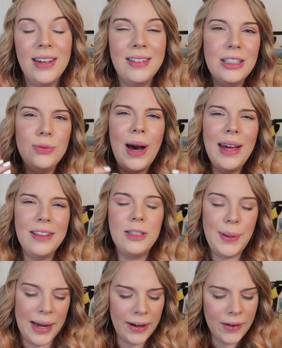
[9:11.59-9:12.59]
That's why this
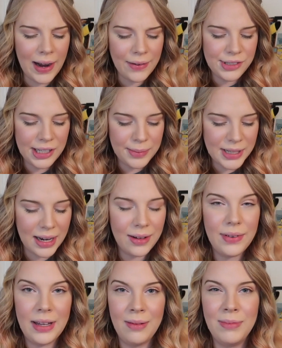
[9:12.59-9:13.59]
paragraph seems kind
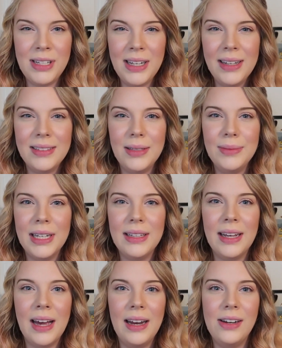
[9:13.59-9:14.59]
of empty. It seems like
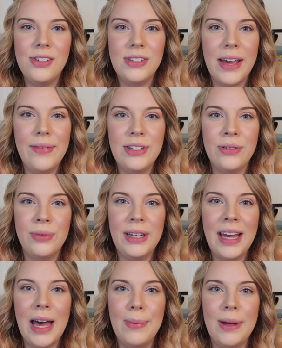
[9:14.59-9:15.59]
they kind of just gave us a
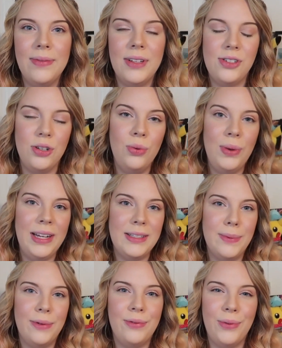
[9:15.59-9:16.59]
recap of the two weeks
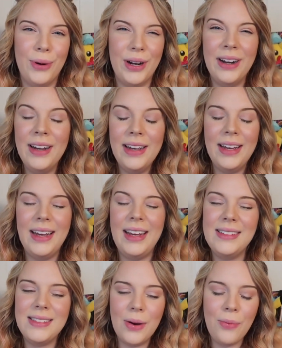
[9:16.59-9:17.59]
before
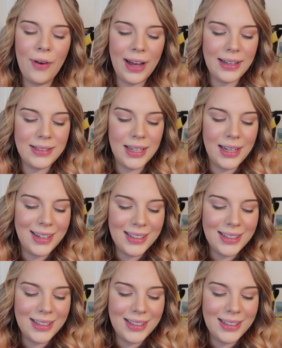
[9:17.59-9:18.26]
in some ways.